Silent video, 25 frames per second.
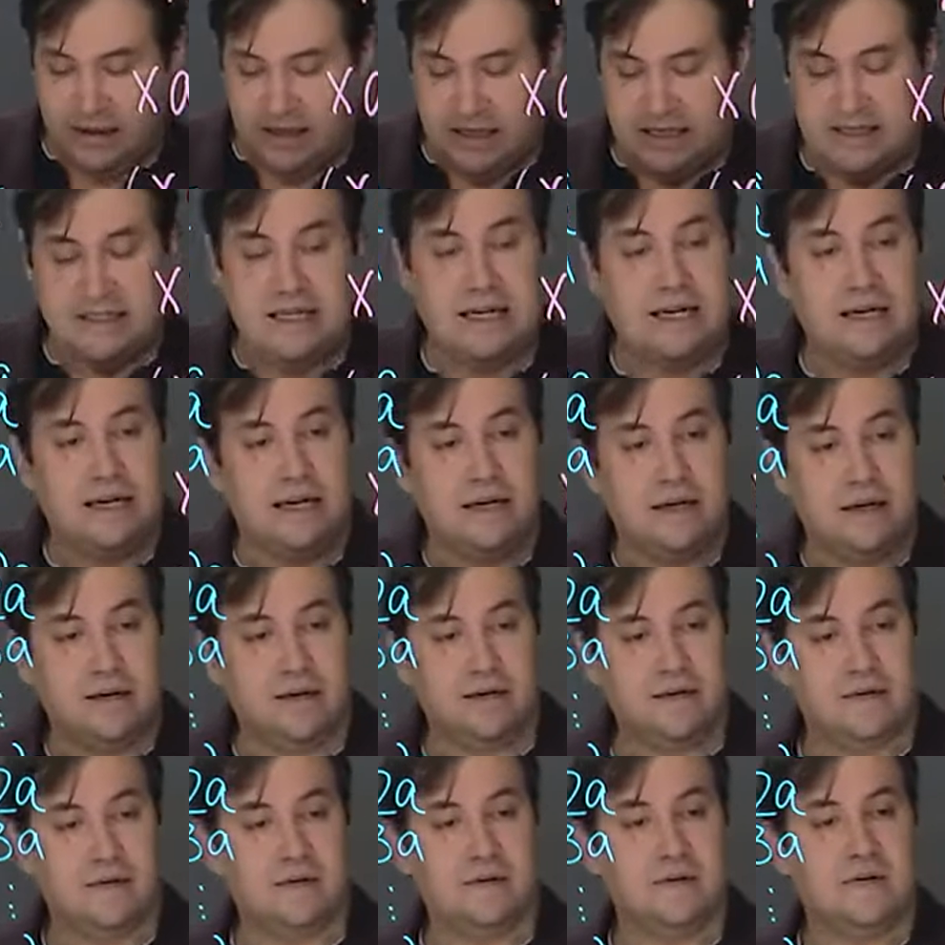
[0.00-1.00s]
exactly
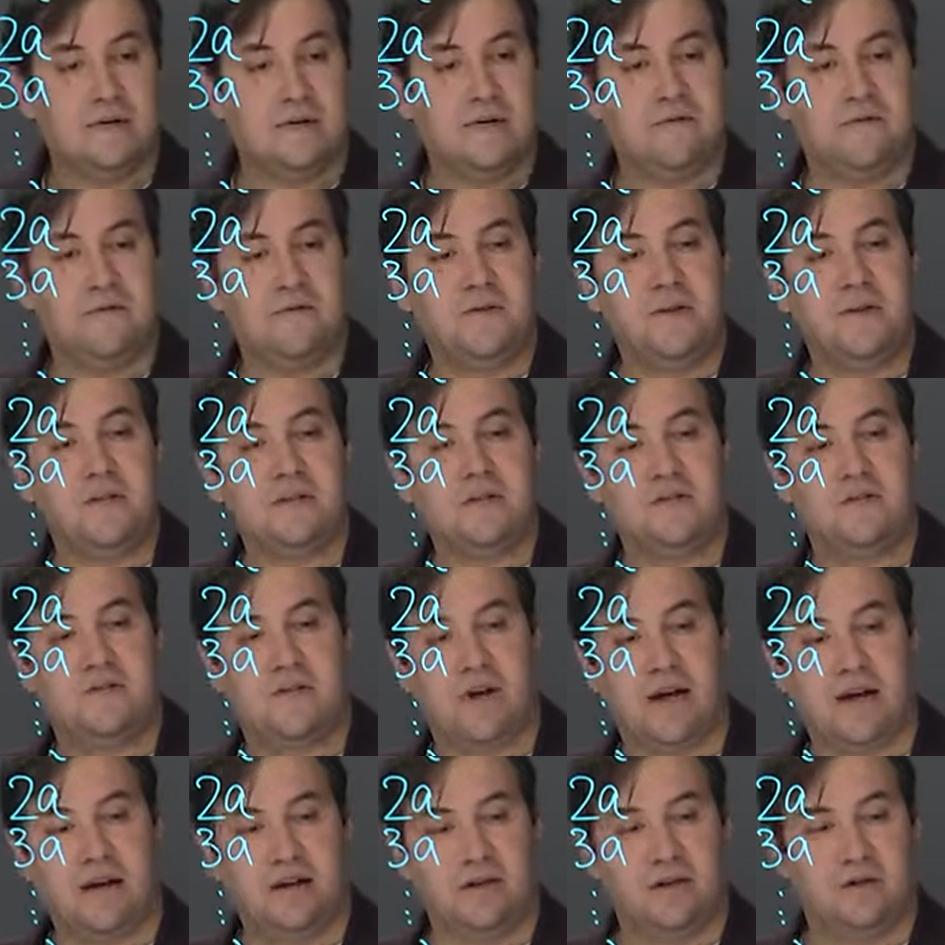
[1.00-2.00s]
the first
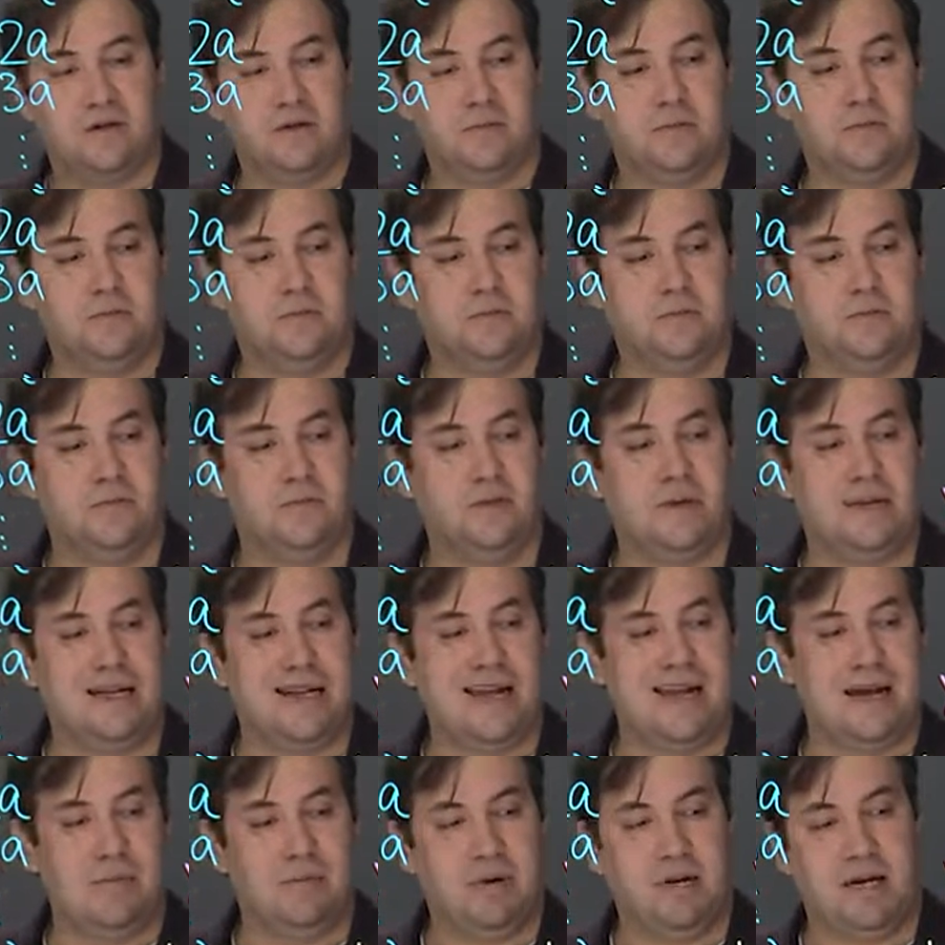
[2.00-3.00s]
factor,
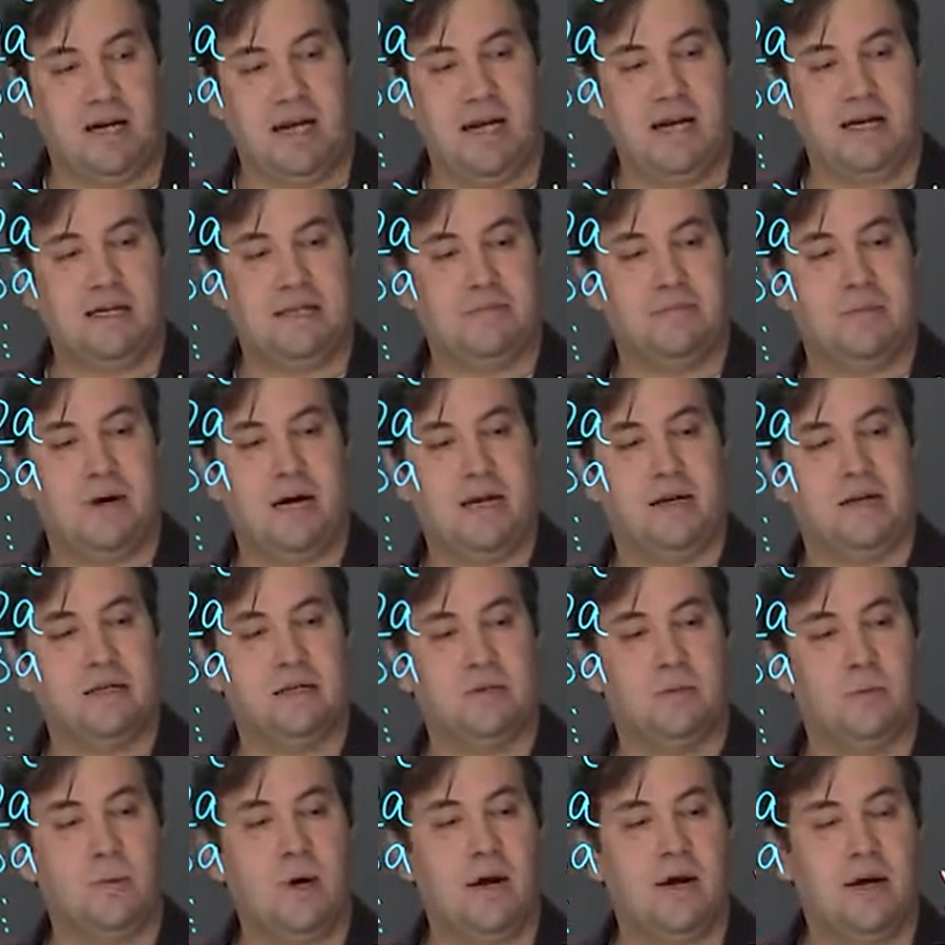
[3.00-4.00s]
namely x
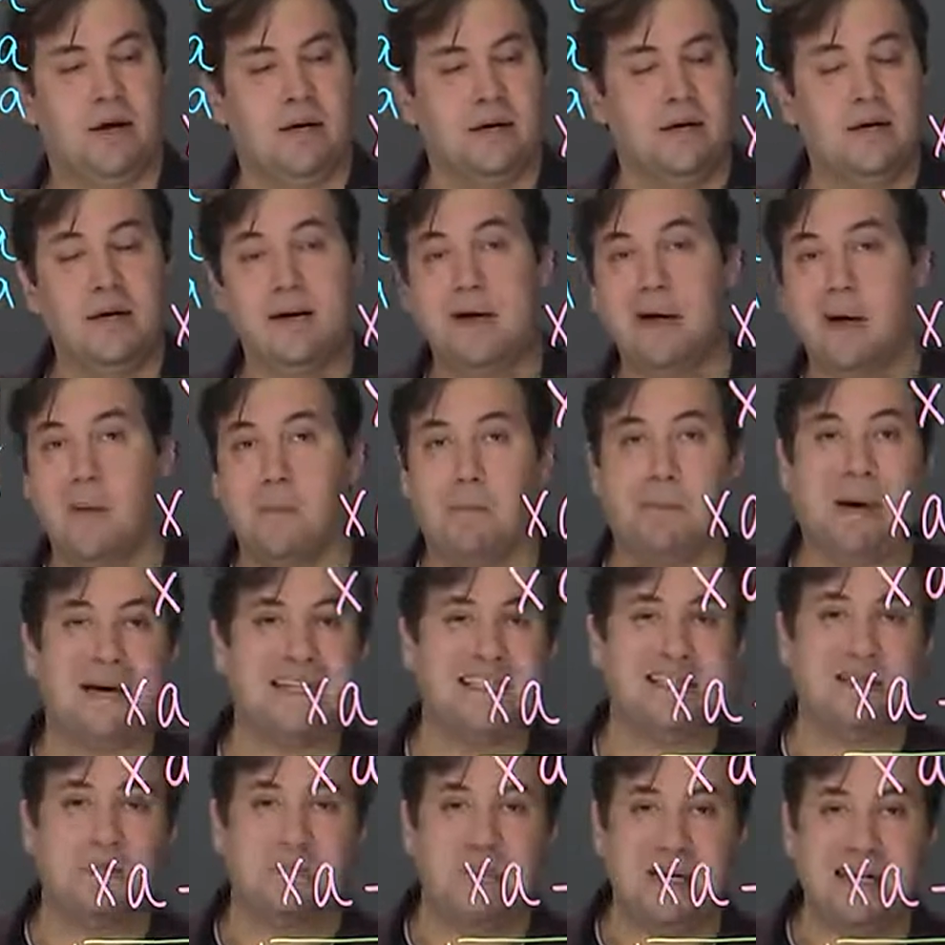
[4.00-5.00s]
minus y,
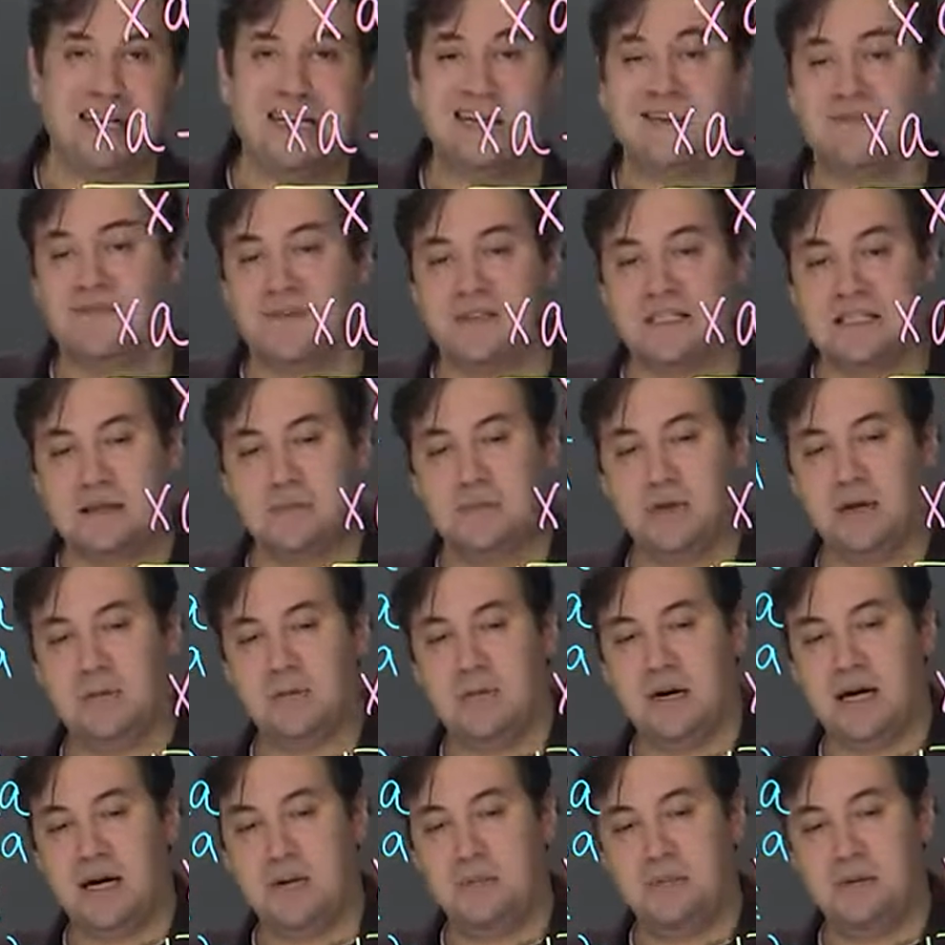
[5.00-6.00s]
must be divisible
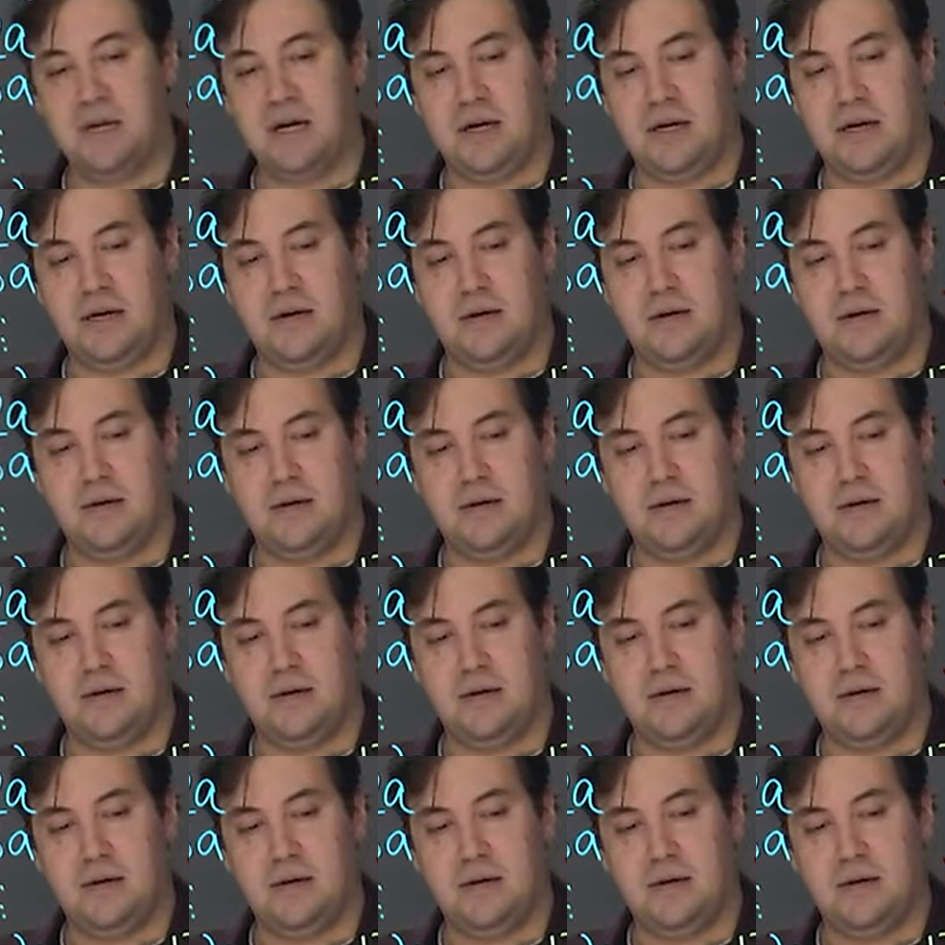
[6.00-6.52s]
by p.